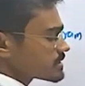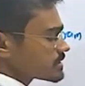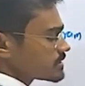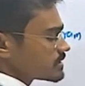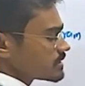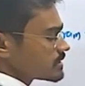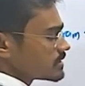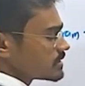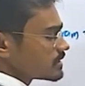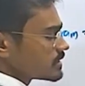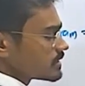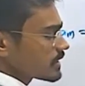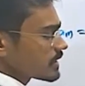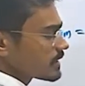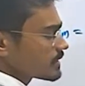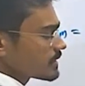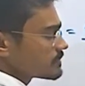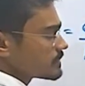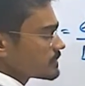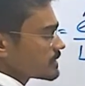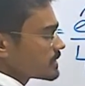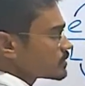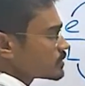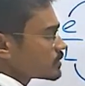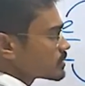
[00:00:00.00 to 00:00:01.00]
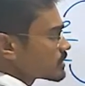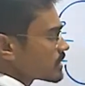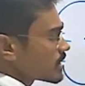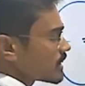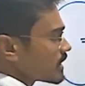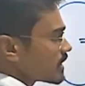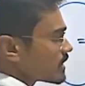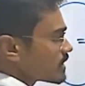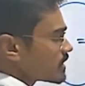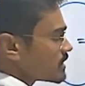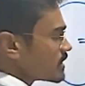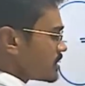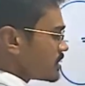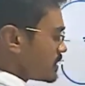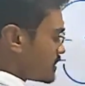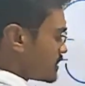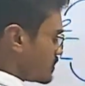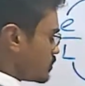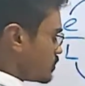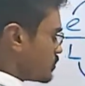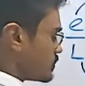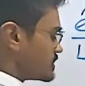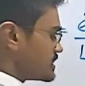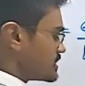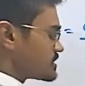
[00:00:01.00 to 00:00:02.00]
right, over this
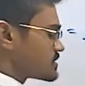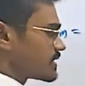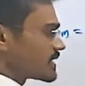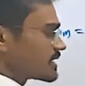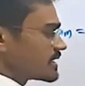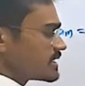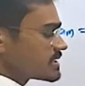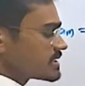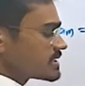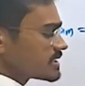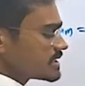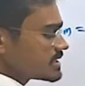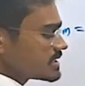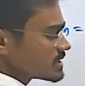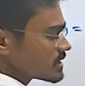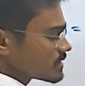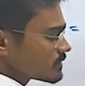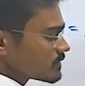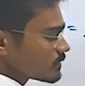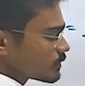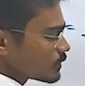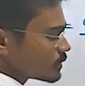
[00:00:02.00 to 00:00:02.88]
one is initial volume.